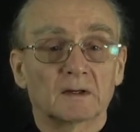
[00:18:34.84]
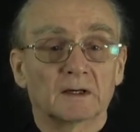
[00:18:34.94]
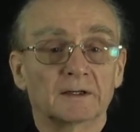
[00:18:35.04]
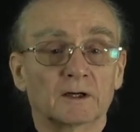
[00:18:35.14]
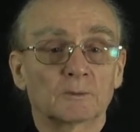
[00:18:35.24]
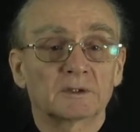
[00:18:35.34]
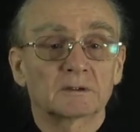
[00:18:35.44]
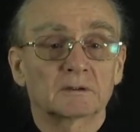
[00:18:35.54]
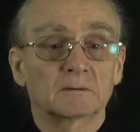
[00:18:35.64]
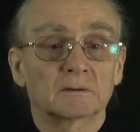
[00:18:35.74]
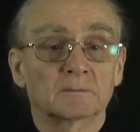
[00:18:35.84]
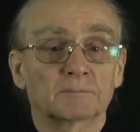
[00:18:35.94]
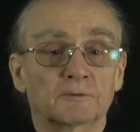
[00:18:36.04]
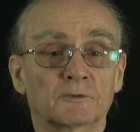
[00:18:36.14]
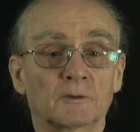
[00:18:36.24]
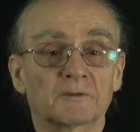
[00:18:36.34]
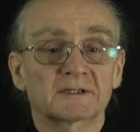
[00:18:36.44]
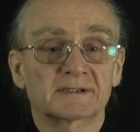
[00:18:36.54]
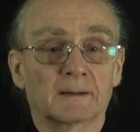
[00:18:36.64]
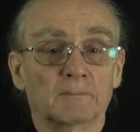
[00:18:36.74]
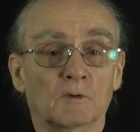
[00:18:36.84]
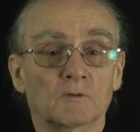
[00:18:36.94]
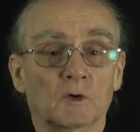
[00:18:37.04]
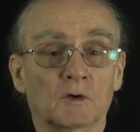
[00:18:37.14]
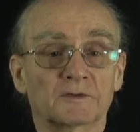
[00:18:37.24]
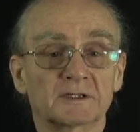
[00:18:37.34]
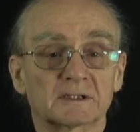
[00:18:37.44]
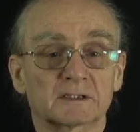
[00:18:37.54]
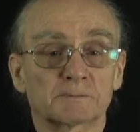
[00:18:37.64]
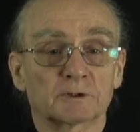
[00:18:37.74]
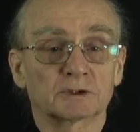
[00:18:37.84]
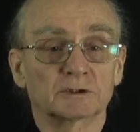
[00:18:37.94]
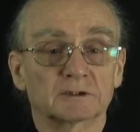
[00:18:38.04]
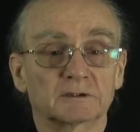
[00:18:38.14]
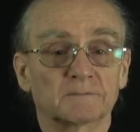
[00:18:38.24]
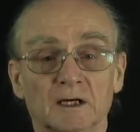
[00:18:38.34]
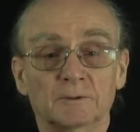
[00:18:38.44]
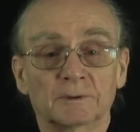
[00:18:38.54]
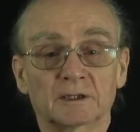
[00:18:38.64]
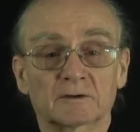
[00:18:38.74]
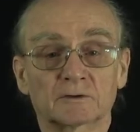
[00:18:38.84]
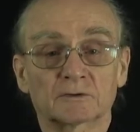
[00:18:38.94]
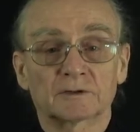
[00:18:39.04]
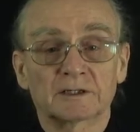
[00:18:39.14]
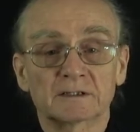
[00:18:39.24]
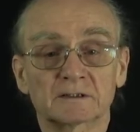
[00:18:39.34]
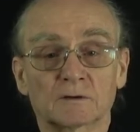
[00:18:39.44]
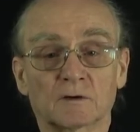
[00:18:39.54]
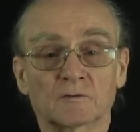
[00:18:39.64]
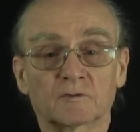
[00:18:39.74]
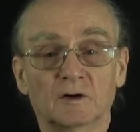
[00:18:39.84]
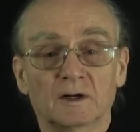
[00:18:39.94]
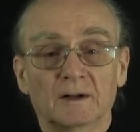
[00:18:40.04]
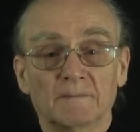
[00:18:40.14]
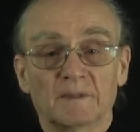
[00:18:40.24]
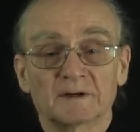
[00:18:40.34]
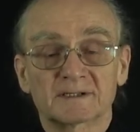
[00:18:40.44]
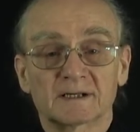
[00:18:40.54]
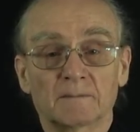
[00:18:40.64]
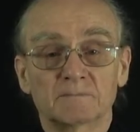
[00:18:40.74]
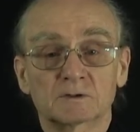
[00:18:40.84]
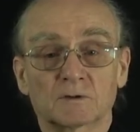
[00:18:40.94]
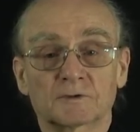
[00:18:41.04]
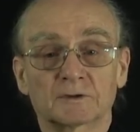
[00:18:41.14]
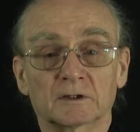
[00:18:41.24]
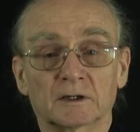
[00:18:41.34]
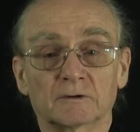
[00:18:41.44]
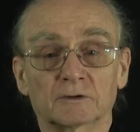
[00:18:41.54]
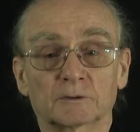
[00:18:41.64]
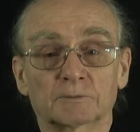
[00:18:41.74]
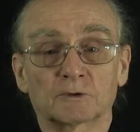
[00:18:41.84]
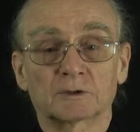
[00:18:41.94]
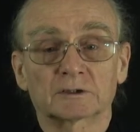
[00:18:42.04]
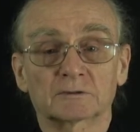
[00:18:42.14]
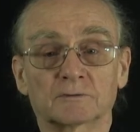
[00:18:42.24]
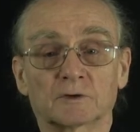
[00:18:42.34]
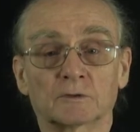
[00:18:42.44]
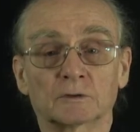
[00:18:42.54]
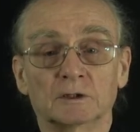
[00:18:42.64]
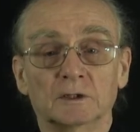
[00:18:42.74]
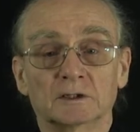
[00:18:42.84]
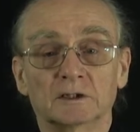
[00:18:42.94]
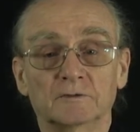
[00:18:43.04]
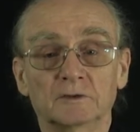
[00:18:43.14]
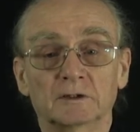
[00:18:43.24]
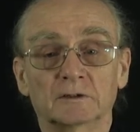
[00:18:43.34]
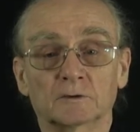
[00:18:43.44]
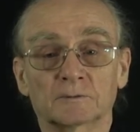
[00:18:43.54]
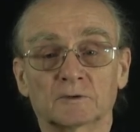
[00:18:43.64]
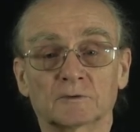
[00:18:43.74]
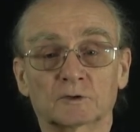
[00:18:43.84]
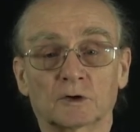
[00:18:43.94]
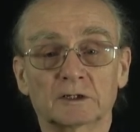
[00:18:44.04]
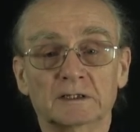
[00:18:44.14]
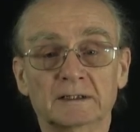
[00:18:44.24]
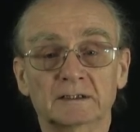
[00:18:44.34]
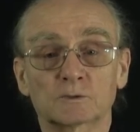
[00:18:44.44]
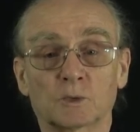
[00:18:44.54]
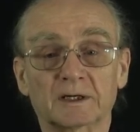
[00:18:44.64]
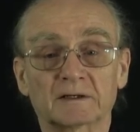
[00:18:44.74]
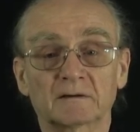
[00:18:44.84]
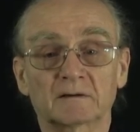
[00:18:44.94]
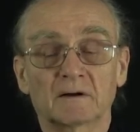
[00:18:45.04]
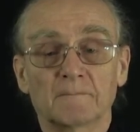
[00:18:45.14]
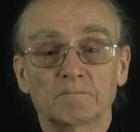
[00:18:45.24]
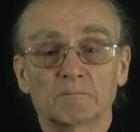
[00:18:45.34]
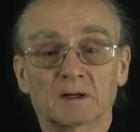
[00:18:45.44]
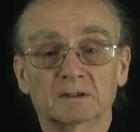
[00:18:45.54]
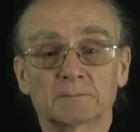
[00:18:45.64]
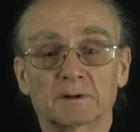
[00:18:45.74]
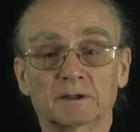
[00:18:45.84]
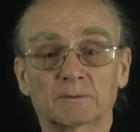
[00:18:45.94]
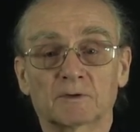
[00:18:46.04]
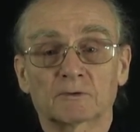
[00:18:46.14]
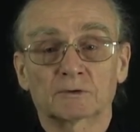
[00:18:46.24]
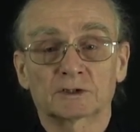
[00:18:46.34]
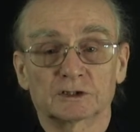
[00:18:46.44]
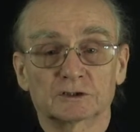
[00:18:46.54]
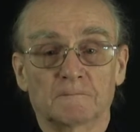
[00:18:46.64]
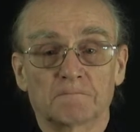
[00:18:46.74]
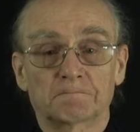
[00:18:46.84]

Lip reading: And now we perform the sum over all these expressions. And we get the trace of the sums of the dyadic products of our given and observed coordinates, weighted, multiplied with the rotation.